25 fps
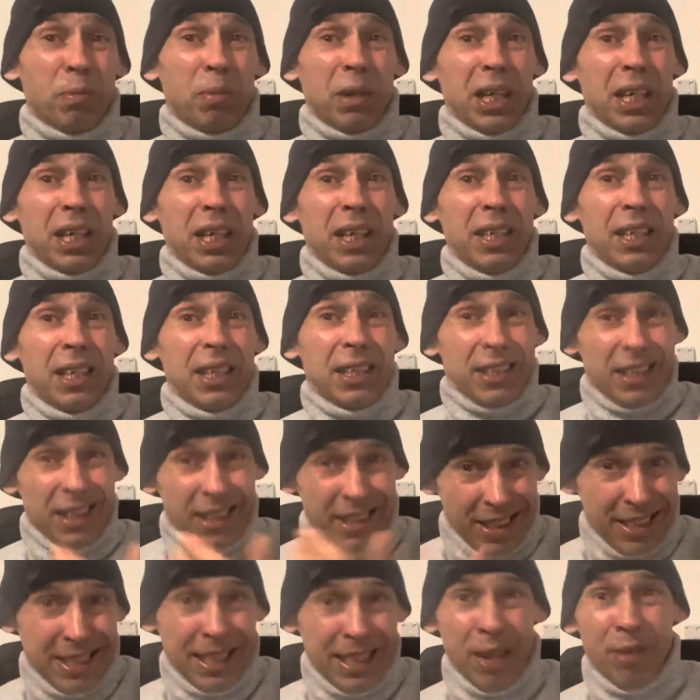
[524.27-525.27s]
but this
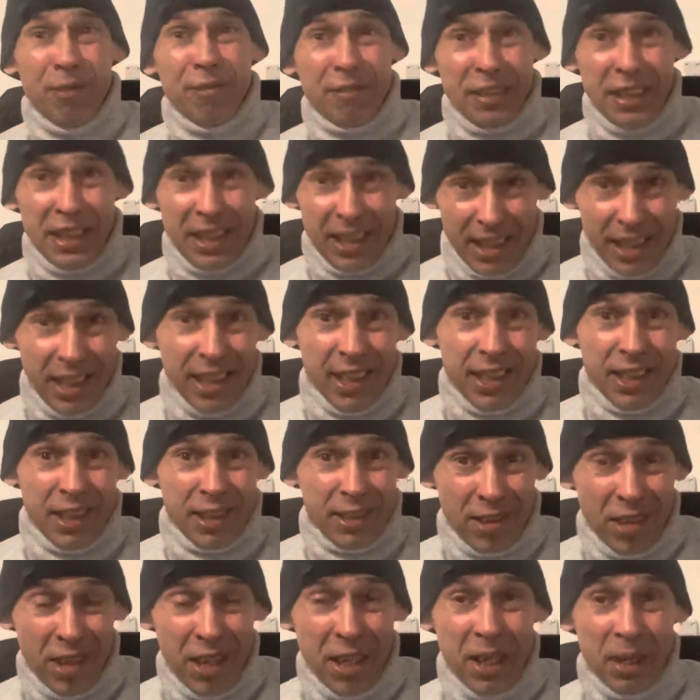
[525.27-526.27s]
is how I'm thinking at the
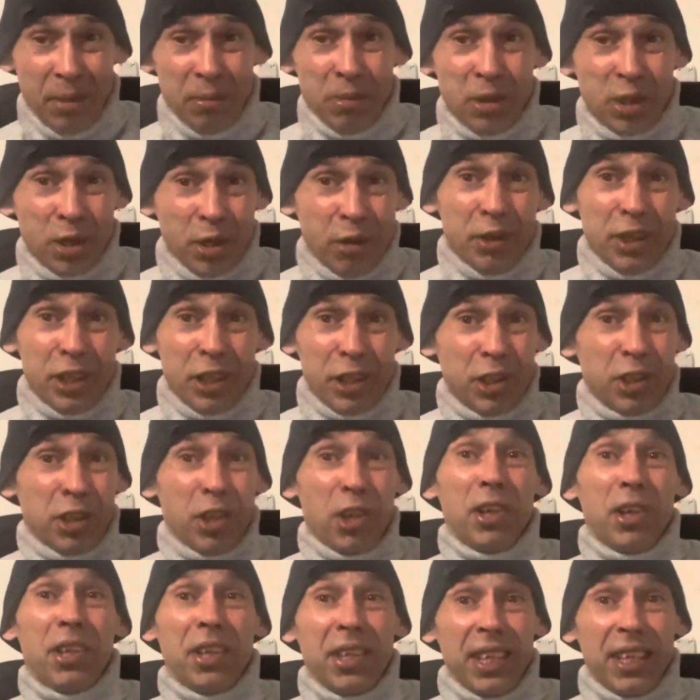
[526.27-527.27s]
time during the
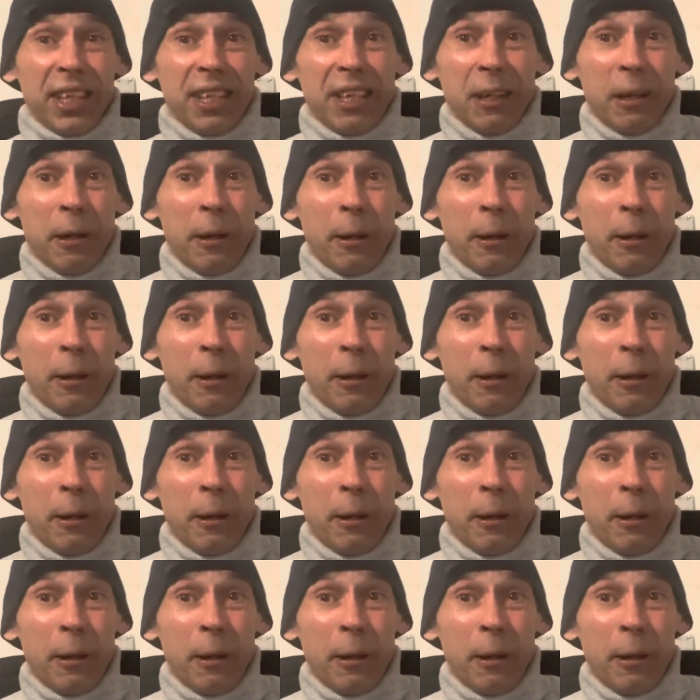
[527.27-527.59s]
journey.